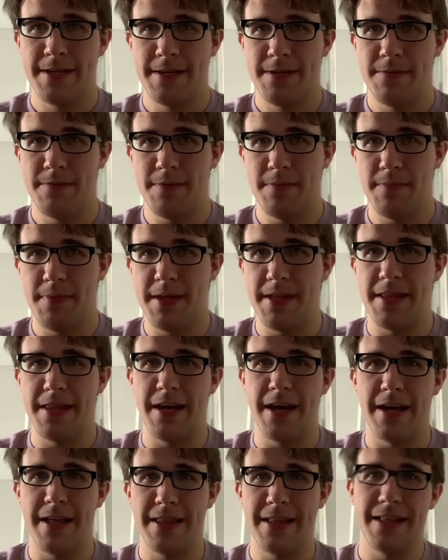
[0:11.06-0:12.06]
It's been
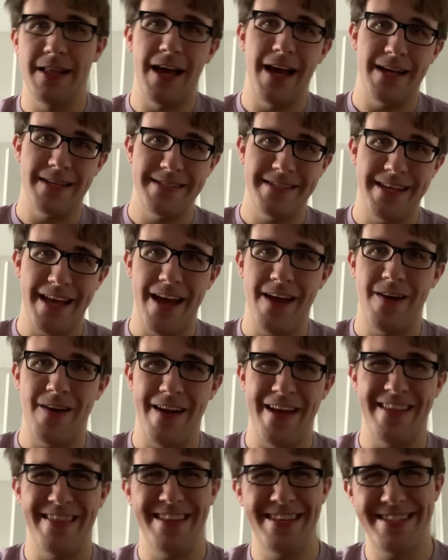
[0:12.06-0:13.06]
the last
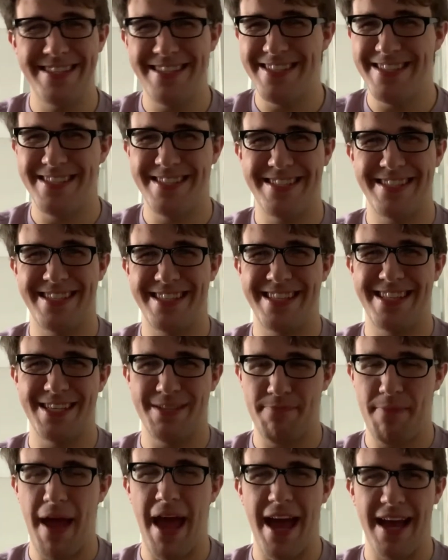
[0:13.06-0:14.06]
Saturday, and this
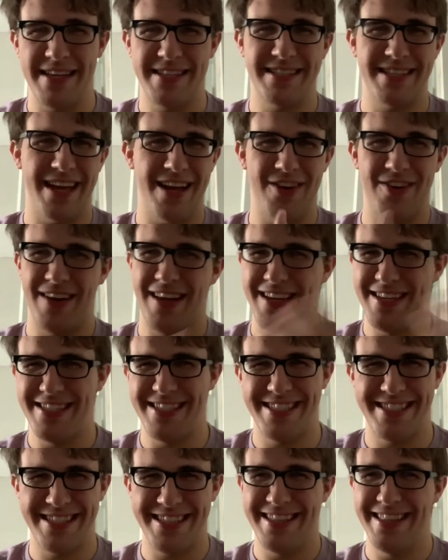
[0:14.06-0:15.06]
past Saturday
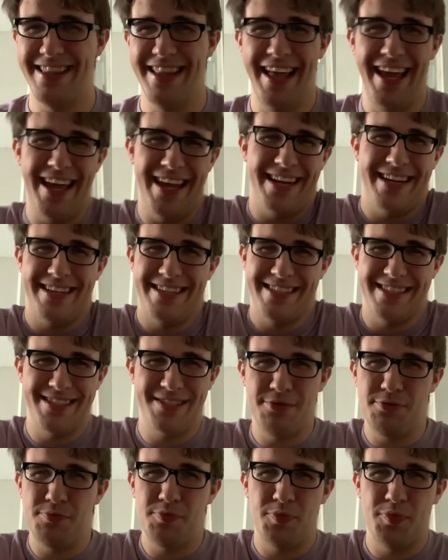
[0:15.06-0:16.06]
just late because
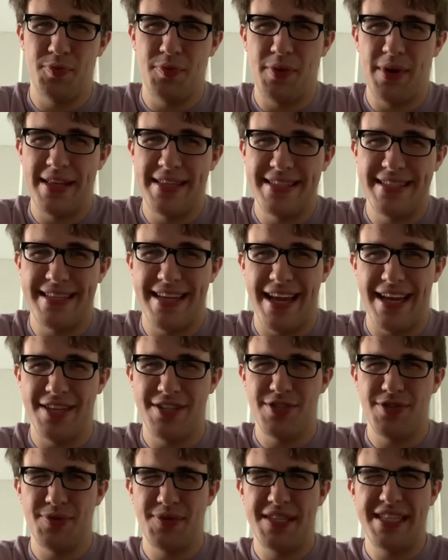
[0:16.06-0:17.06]
it's Wednesday.
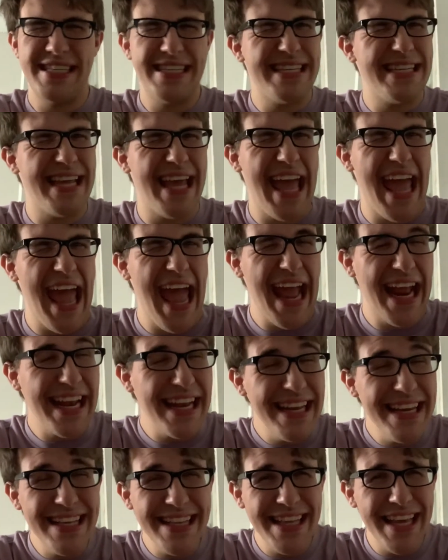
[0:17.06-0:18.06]
So
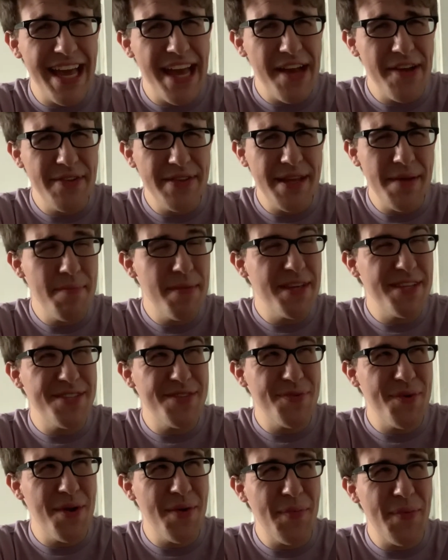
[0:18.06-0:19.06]
technically I only
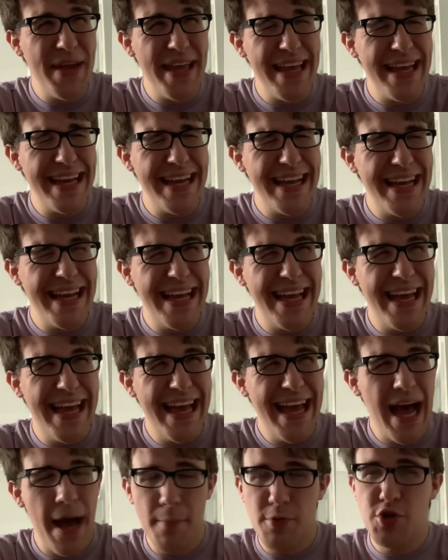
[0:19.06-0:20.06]
missed 1 week.
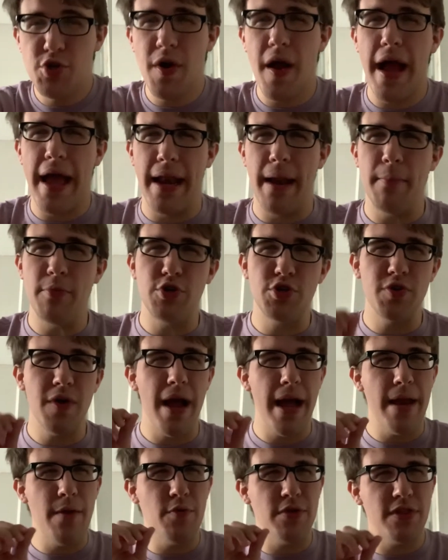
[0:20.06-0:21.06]
I'm
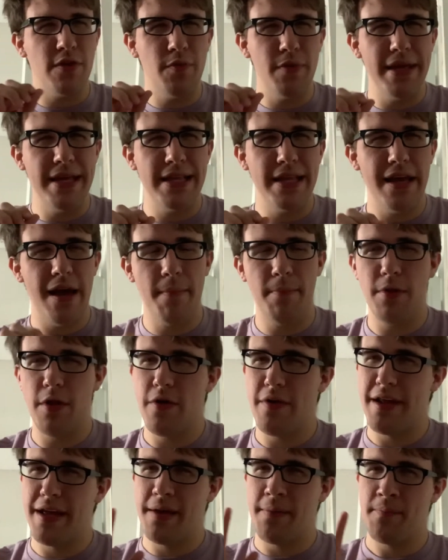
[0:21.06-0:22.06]
trying with the weekly
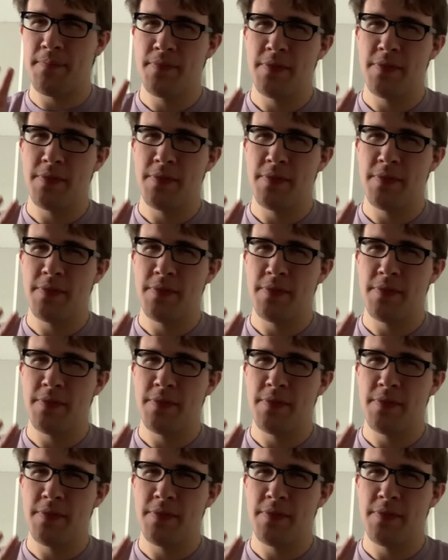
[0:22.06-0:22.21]
uploading.